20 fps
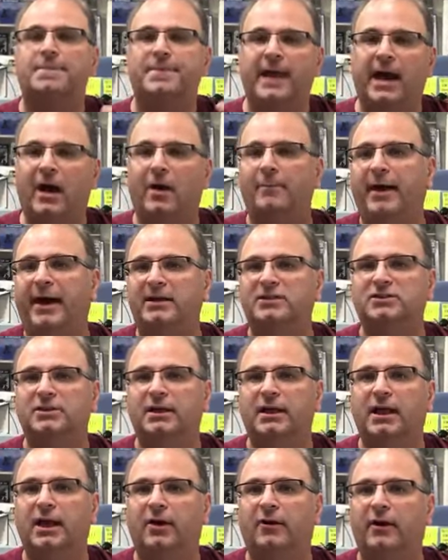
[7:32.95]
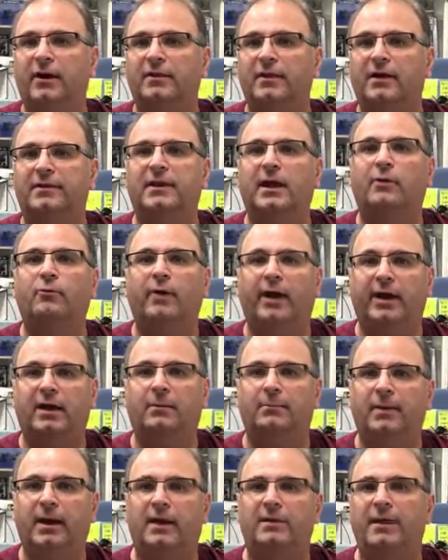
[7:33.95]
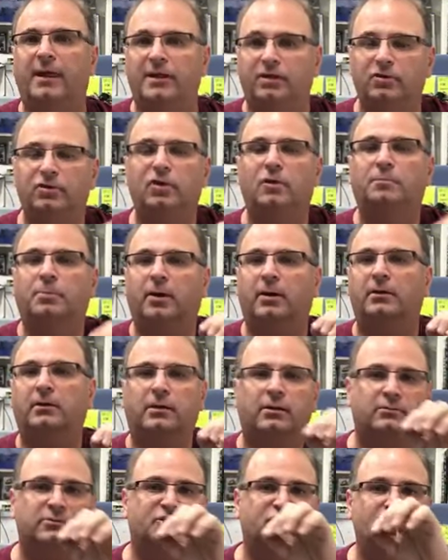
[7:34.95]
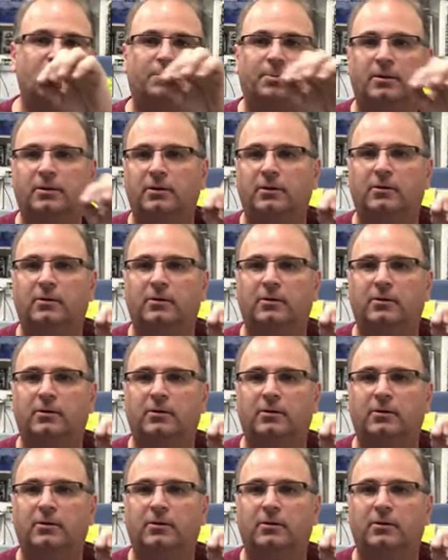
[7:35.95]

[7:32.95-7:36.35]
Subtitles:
Now I'm actually hearing that they recommend that you do put a little super